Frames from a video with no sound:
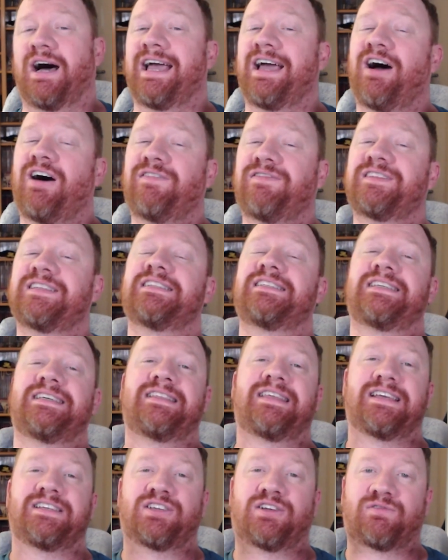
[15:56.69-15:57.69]
I often see
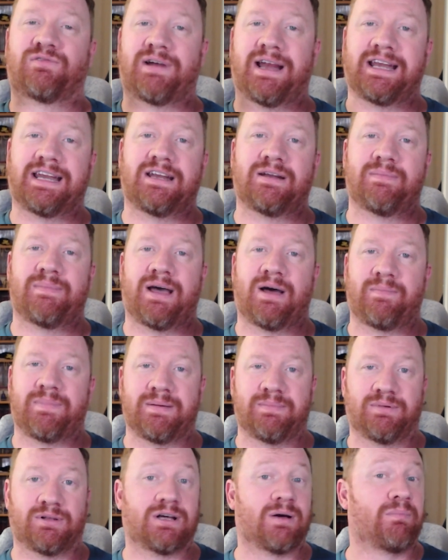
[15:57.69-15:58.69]
things on Reddit about
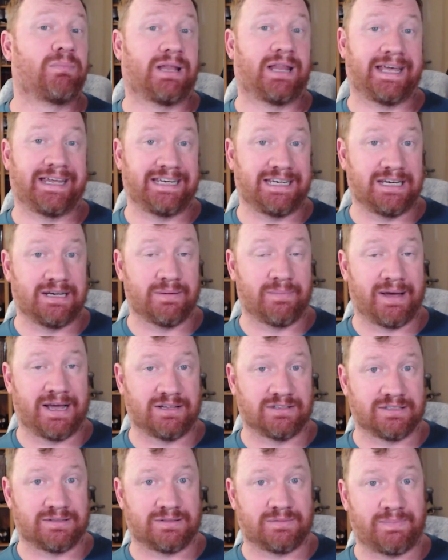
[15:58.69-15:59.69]
people complaining
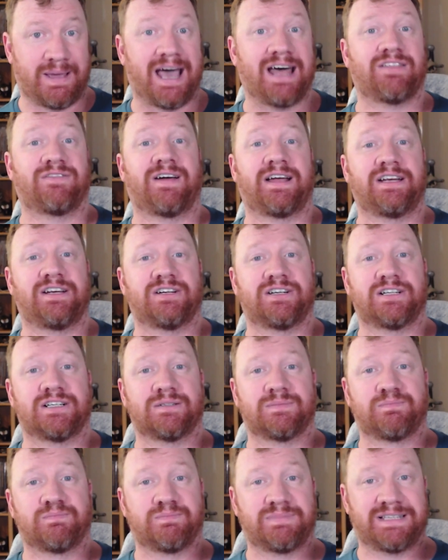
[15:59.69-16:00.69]
about
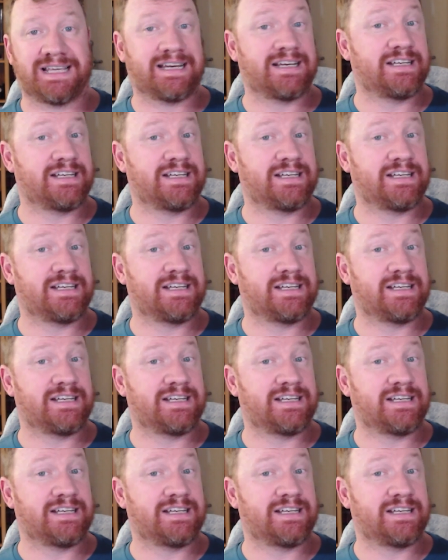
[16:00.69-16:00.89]
Pathfinder 2nd